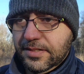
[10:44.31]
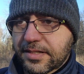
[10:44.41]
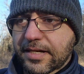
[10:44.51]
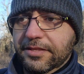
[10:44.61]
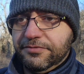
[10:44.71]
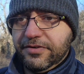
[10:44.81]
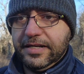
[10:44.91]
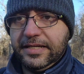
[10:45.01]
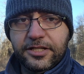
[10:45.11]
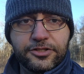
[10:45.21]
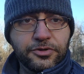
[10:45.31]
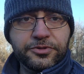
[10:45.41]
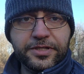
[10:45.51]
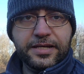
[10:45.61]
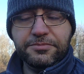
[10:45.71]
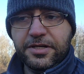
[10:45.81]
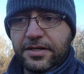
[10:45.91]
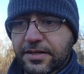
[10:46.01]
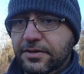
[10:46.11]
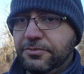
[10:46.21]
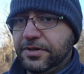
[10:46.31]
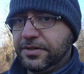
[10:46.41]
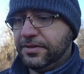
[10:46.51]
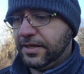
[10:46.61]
either finding a donor camera with